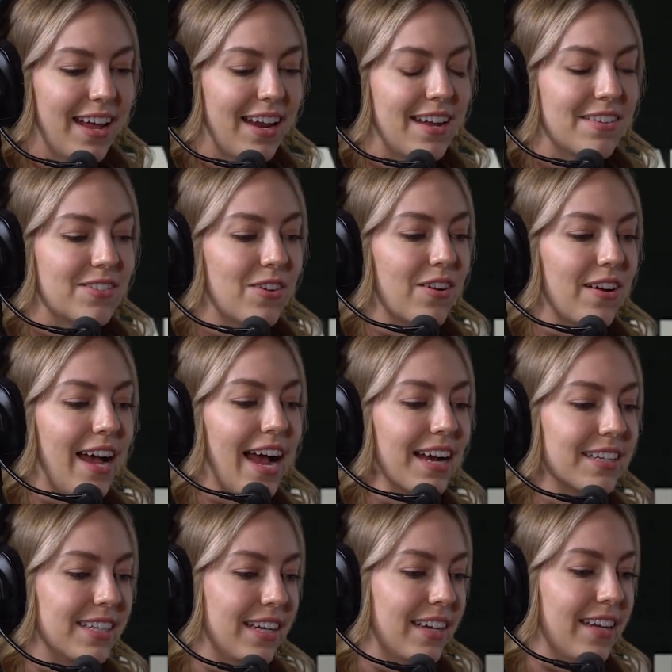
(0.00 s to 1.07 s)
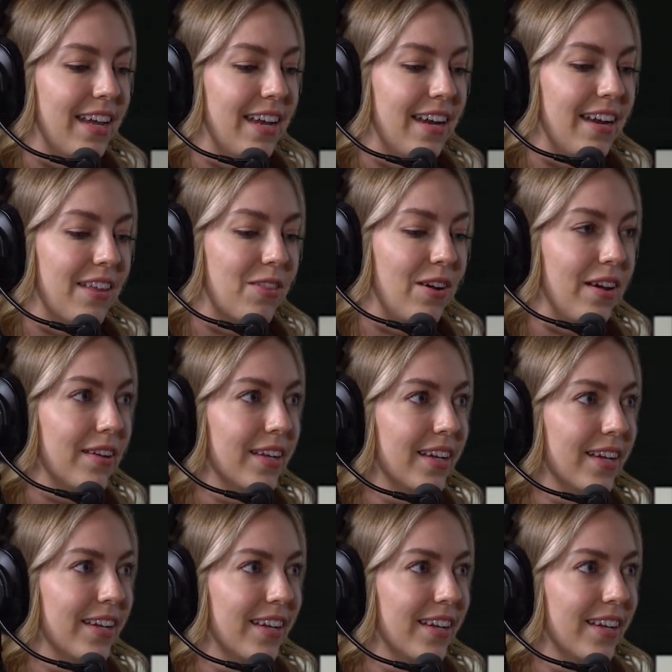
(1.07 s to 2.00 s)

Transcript: And I saw acting, and I thought,